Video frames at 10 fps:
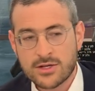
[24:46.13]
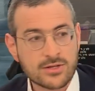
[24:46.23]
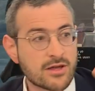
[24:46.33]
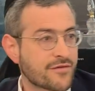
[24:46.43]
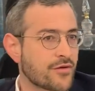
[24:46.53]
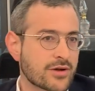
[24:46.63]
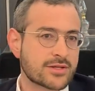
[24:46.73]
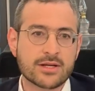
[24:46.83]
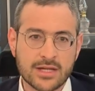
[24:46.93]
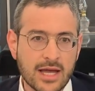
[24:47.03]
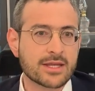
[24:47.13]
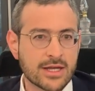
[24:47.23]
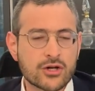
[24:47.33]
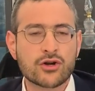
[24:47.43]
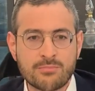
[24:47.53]
So therefore, again,
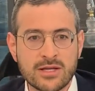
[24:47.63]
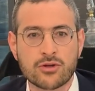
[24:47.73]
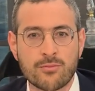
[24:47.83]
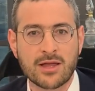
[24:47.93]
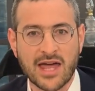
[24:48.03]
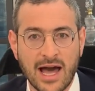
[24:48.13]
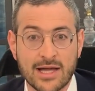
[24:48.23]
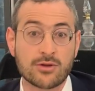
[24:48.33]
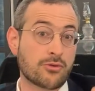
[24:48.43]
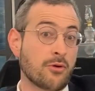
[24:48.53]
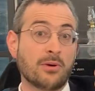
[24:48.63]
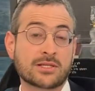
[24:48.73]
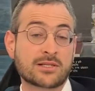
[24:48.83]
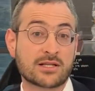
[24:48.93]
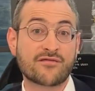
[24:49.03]
it could be talking about the height, although
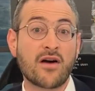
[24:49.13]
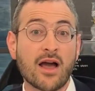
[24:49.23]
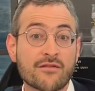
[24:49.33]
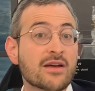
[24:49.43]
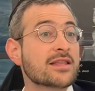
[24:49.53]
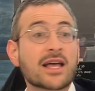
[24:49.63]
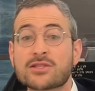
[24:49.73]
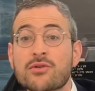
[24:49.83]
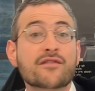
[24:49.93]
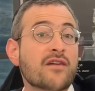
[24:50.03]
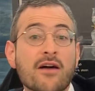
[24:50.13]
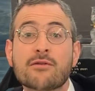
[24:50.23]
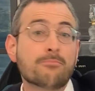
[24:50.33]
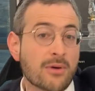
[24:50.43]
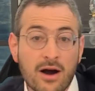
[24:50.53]
it says 5, that's only 5
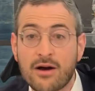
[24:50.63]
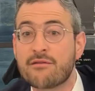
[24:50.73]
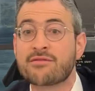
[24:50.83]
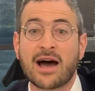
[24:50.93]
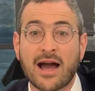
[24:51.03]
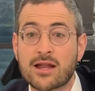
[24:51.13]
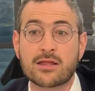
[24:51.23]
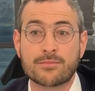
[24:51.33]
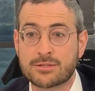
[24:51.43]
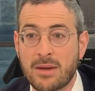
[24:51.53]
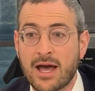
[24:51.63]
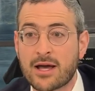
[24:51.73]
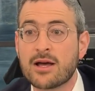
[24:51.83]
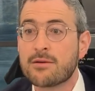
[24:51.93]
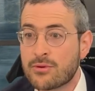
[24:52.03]
above the height of the Mizbeach.
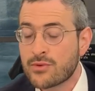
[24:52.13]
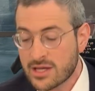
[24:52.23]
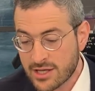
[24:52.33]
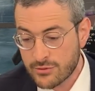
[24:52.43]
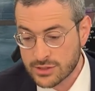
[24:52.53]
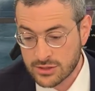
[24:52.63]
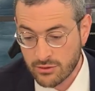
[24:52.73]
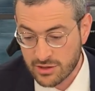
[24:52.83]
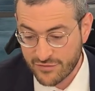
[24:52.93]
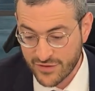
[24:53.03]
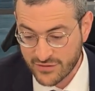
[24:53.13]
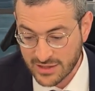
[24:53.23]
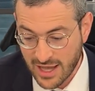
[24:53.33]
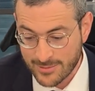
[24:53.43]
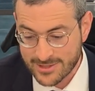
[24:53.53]
But really, it was a total of
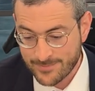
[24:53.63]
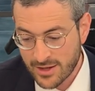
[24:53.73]
15 Amas.